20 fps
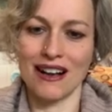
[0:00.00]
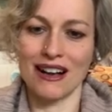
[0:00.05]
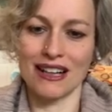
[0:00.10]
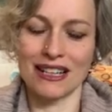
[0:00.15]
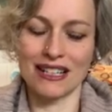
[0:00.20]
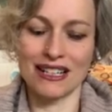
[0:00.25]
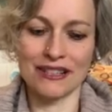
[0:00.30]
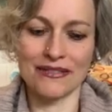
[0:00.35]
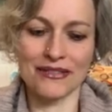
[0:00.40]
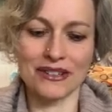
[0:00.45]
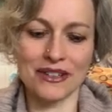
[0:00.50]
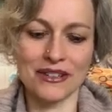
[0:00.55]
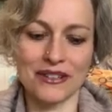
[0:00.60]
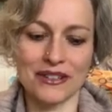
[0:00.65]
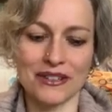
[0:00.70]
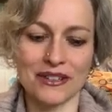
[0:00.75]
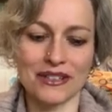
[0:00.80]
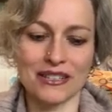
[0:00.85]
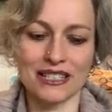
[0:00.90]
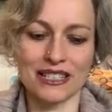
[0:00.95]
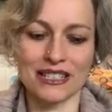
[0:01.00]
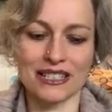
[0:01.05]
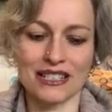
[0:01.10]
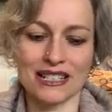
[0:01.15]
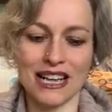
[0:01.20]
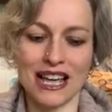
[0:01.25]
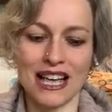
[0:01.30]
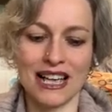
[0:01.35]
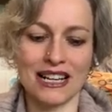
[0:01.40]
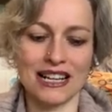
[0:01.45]
difficult,
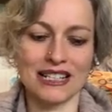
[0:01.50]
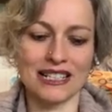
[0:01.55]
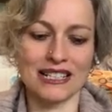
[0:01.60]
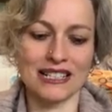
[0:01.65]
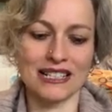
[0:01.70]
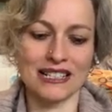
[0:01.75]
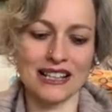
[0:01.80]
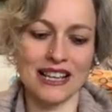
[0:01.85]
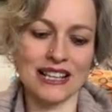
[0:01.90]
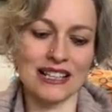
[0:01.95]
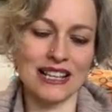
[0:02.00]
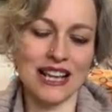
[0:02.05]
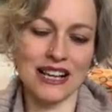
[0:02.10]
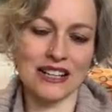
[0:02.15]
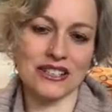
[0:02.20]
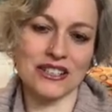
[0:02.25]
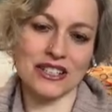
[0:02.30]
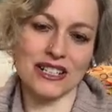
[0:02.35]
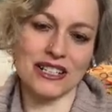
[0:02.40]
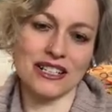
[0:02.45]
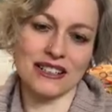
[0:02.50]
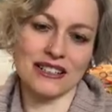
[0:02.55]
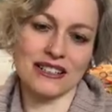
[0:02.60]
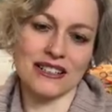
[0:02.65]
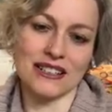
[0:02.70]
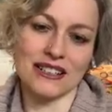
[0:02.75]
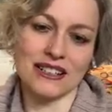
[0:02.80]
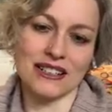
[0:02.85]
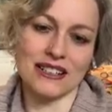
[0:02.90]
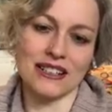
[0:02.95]
and it's actually,
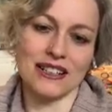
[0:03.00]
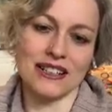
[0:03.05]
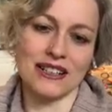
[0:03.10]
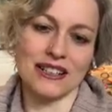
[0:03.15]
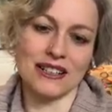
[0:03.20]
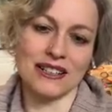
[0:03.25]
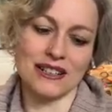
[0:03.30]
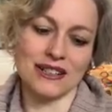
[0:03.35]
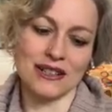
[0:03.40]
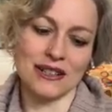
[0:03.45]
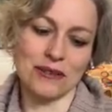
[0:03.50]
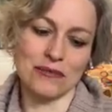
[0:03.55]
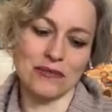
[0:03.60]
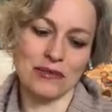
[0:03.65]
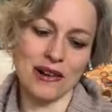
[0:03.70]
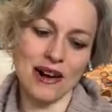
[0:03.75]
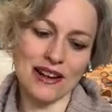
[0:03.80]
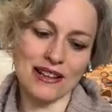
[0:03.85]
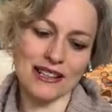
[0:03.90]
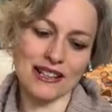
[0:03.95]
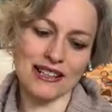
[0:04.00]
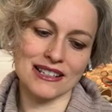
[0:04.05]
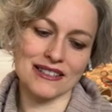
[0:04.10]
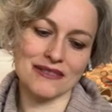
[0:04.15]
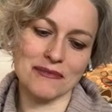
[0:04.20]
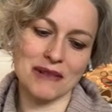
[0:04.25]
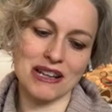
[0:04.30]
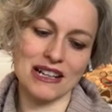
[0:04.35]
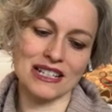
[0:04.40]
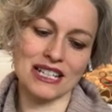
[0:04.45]
the process of
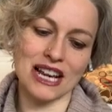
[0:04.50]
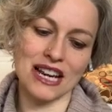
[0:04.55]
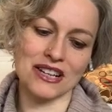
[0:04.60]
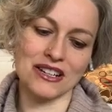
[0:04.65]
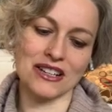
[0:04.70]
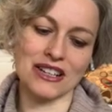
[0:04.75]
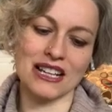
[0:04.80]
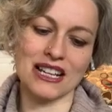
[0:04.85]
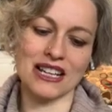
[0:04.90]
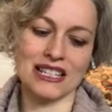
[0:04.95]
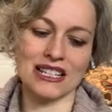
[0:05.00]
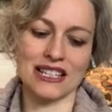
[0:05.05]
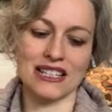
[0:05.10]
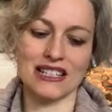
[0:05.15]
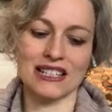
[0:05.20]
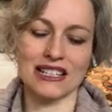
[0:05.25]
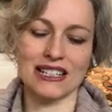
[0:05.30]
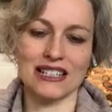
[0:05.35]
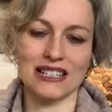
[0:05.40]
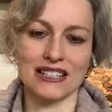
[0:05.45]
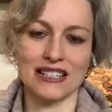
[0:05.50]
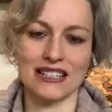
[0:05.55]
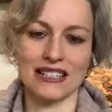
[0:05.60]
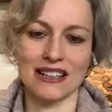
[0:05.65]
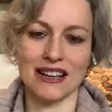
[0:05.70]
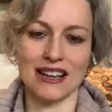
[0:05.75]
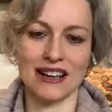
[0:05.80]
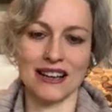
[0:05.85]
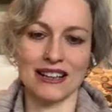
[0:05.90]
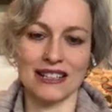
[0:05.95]
meditation isn't
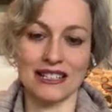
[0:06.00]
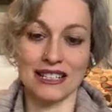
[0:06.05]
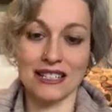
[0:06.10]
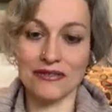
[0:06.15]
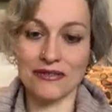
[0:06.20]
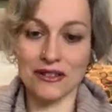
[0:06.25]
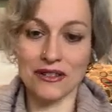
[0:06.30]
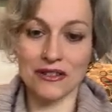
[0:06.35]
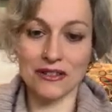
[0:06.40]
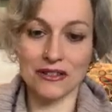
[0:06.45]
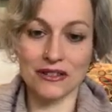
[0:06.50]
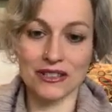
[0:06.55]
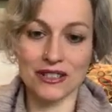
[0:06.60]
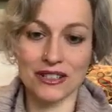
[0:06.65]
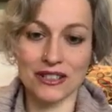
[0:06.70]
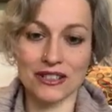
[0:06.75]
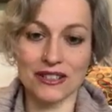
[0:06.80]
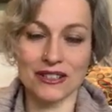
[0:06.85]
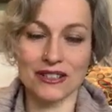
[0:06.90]
difficult.